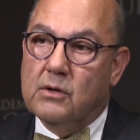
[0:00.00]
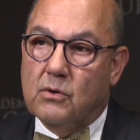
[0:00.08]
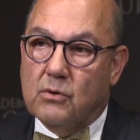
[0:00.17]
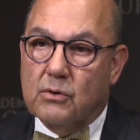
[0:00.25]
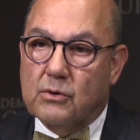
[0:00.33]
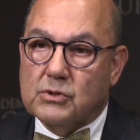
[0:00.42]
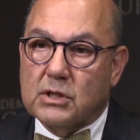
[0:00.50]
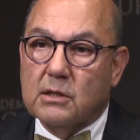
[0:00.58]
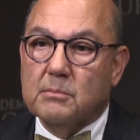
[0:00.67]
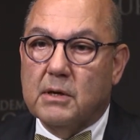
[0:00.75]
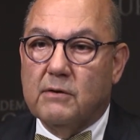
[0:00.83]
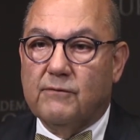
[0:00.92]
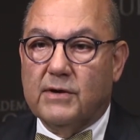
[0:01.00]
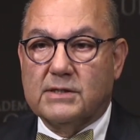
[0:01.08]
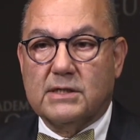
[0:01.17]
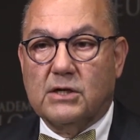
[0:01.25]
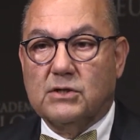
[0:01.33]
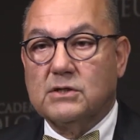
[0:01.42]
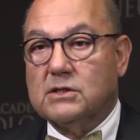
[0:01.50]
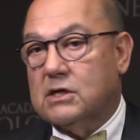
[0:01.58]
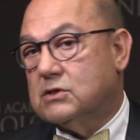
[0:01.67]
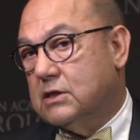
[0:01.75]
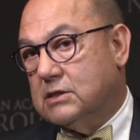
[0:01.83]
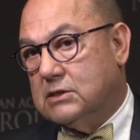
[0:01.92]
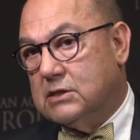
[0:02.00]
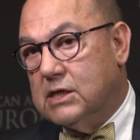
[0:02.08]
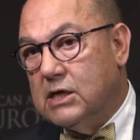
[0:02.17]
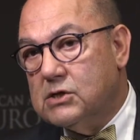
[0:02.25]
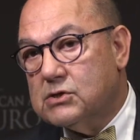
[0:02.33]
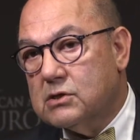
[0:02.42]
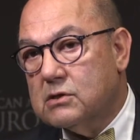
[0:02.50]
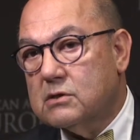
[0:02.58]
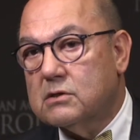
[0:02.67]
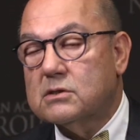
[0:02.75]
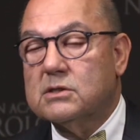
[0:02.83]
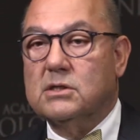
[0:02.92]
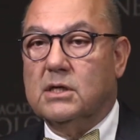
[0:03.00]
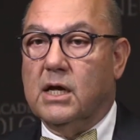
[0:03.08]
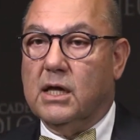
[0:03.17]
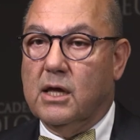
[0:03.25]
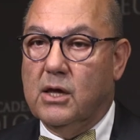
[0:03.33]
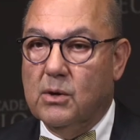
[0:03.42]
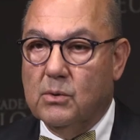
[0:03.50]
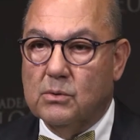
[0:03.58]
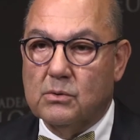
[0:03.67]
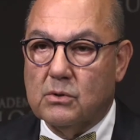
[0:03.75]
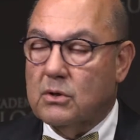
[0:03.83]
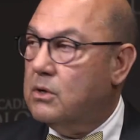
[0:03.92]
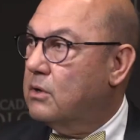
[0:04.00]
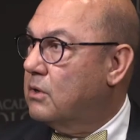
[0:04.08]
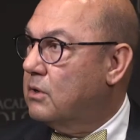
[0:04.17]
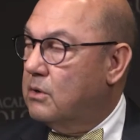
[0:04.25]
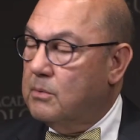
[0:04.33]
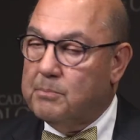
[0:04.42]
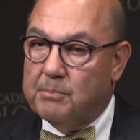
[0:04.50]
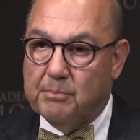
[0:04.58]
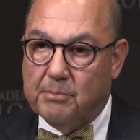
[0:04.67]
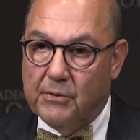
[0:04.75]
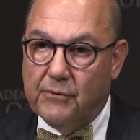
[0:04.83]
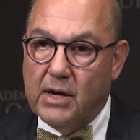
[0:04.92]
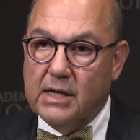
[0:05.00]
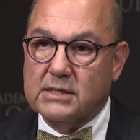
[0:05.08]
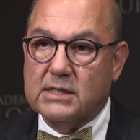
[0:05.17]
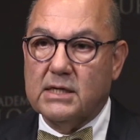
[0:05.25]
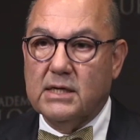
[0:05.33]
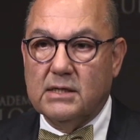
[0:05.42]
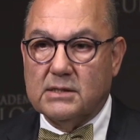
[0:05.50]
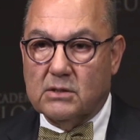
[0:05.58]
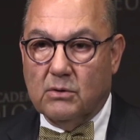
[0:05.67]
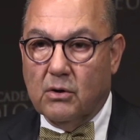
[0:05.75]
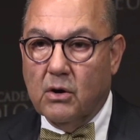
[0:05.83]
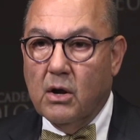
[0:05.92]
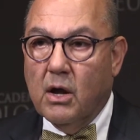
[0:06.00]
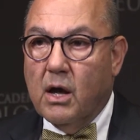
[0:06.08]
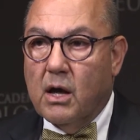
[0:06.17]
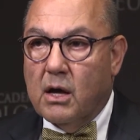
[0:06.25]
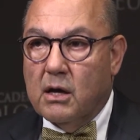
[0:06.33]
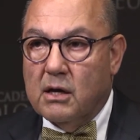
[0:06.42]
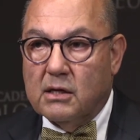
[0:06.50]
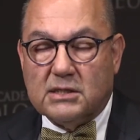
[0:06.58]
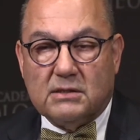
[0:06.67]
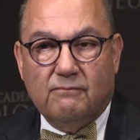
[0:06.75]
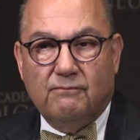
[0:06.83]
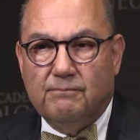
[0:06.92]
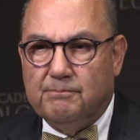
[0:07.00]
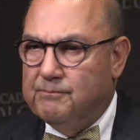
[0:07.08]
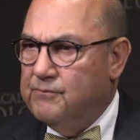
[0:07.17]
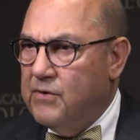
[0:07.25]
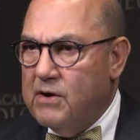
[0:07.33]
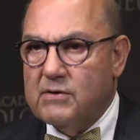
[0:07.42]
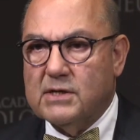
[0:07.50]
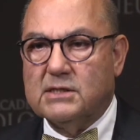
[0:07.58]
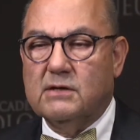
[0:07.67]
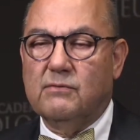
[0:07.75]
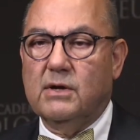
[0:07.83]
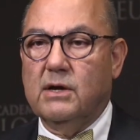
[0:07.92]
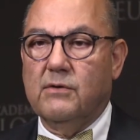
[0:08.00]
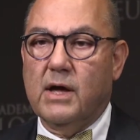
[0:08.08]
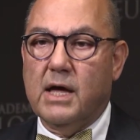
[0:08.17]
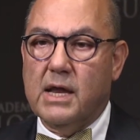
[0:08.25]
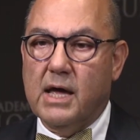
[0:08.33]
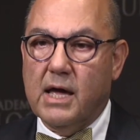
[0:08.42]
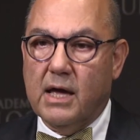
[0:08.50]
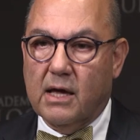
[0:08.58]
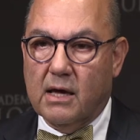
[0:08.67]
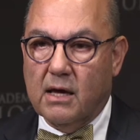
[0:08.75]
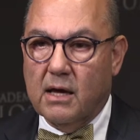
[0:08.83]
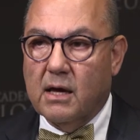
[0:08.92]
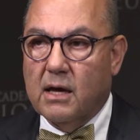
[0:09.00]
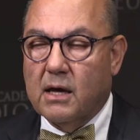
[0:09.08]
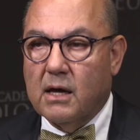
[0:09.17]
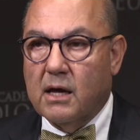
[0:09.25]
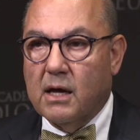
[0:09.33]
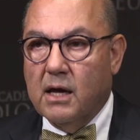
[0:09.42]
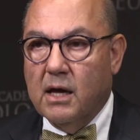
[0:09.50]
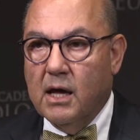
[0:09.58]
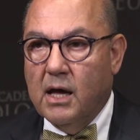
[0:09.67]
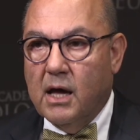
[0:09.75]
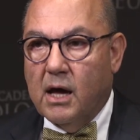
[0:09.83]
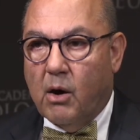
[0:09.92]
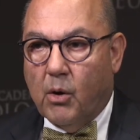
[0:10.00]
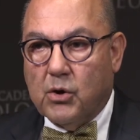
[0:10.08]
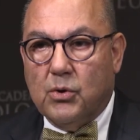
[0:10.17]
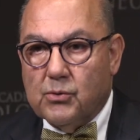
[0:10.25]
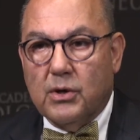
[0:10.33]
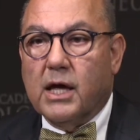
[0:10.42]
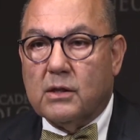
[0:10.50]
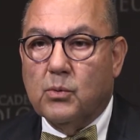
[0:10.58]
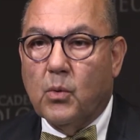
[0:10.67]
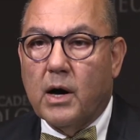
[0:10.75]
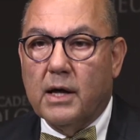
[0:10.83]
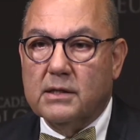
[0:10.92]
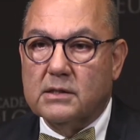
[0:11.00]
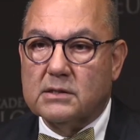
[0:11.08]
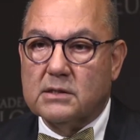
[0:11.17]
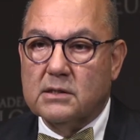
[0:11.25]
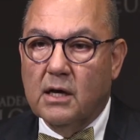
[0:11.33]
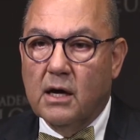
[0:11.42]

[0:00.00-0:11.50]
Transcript: neurological manifestations such as seizures and acute uh, paresis, or a very severe headache uh, occurring at once.